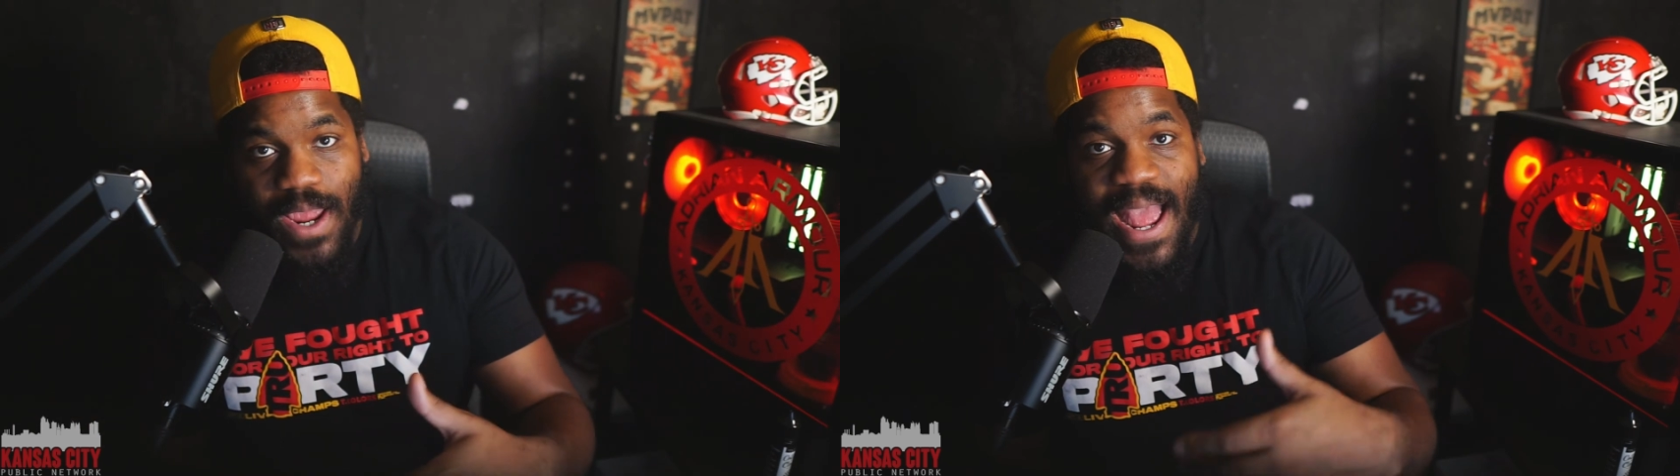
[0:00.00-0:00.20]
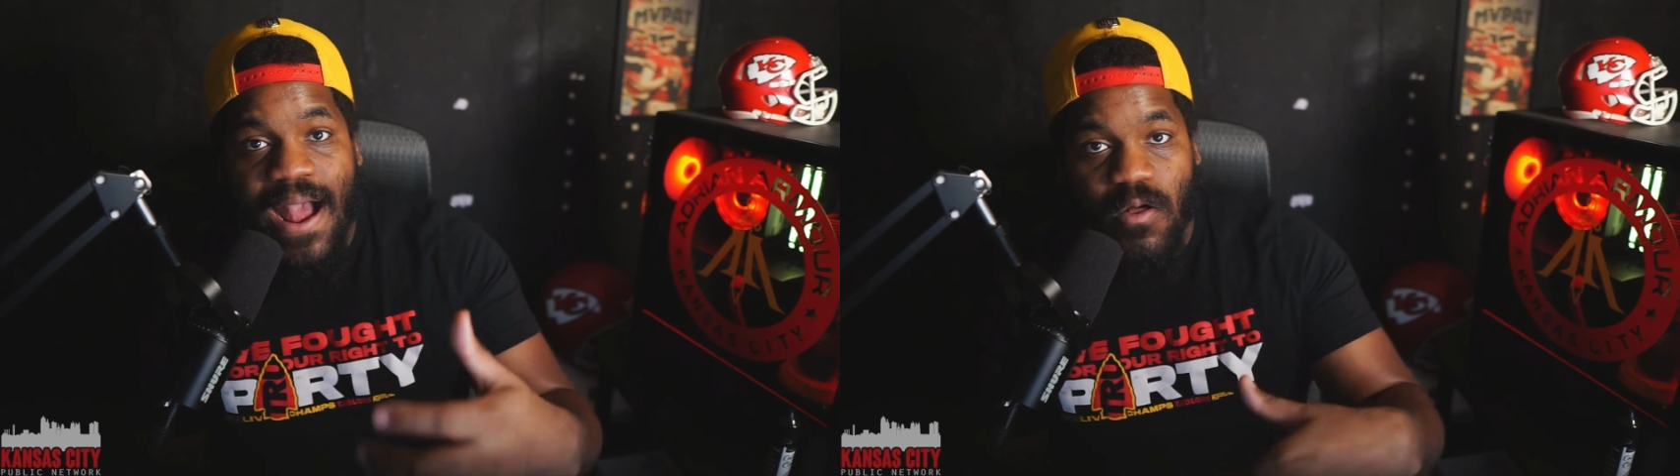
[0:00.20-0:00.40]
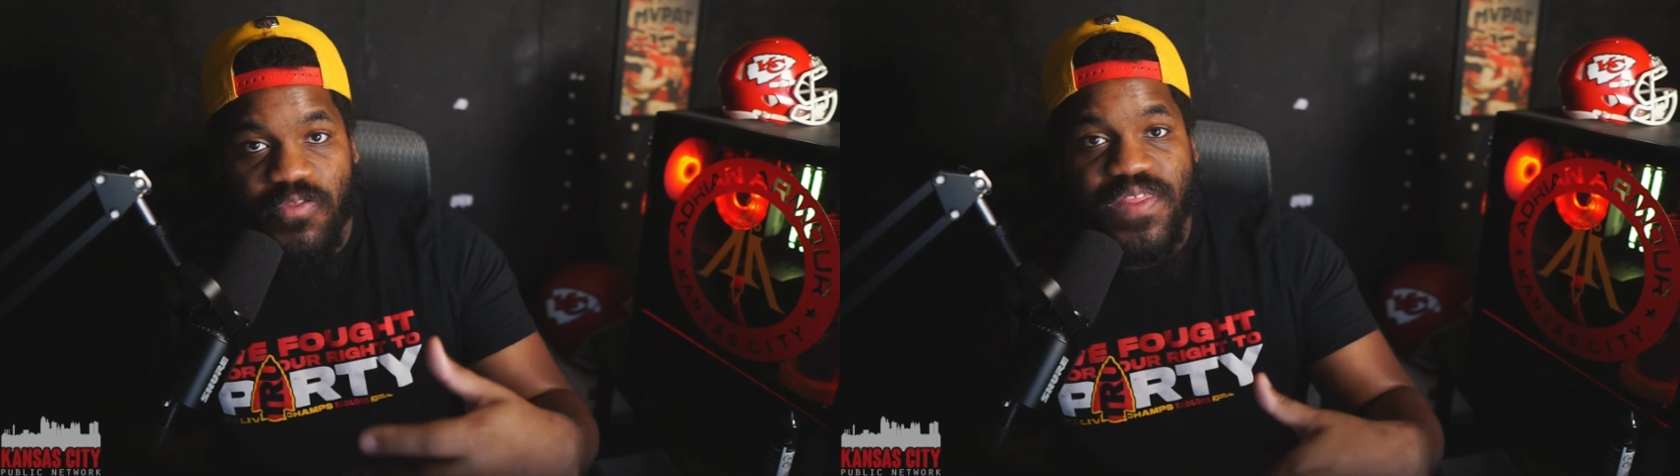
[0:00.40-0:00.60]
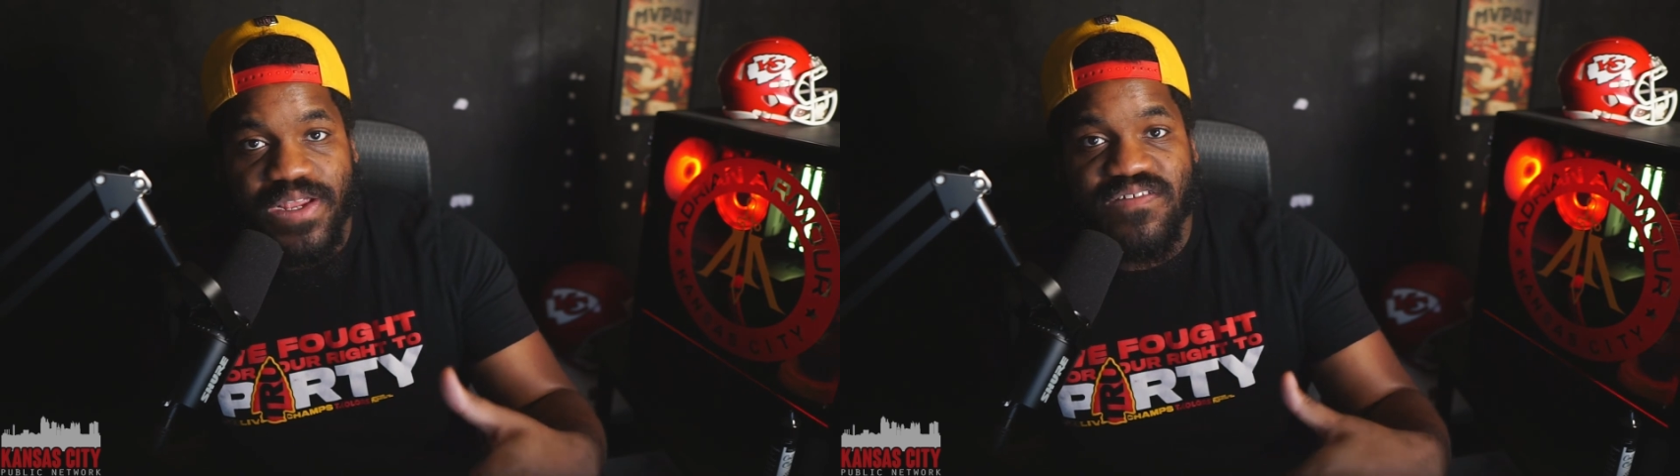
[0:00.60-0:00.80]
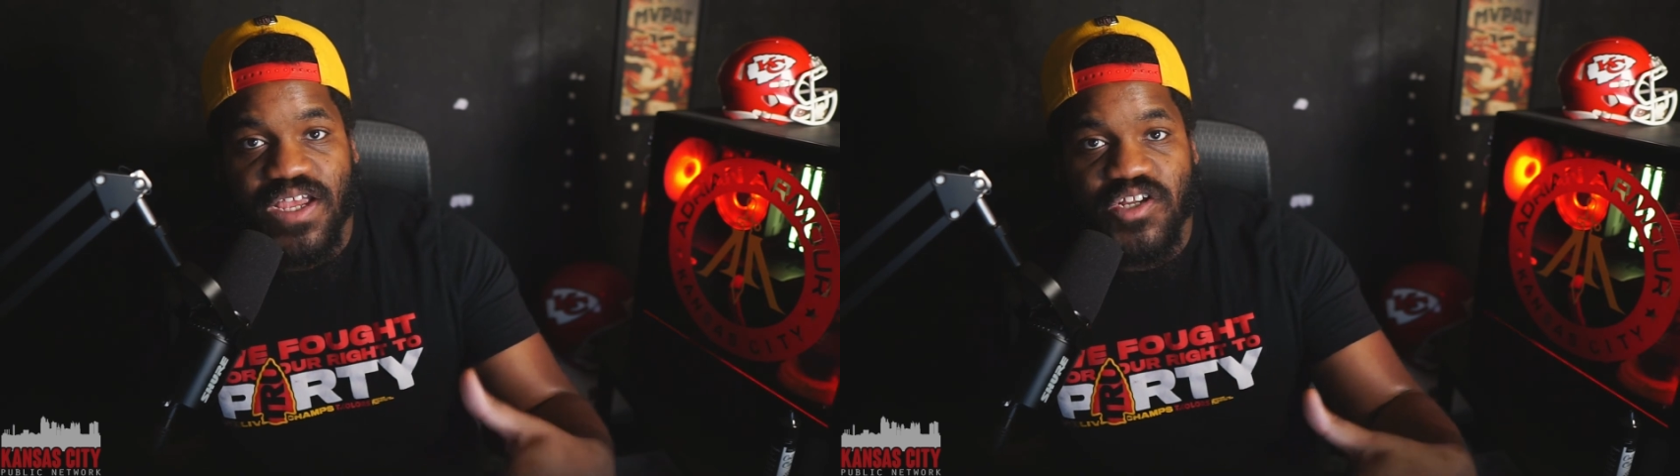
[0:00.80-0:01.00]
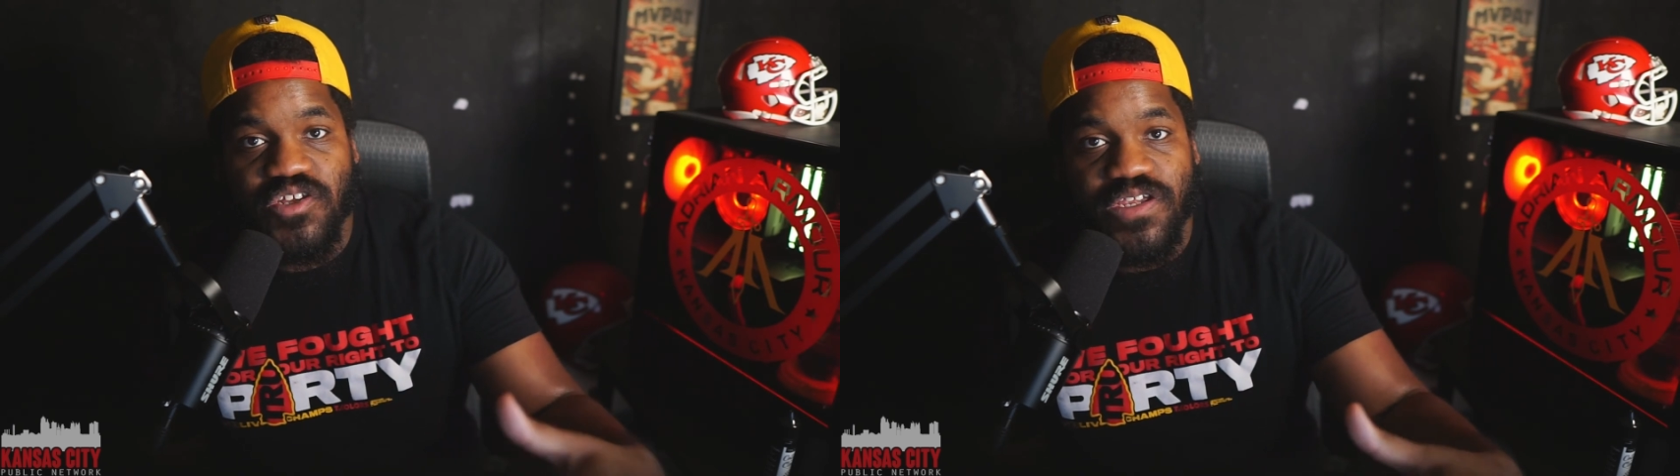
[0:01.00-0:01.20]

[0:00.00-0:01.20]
how things actually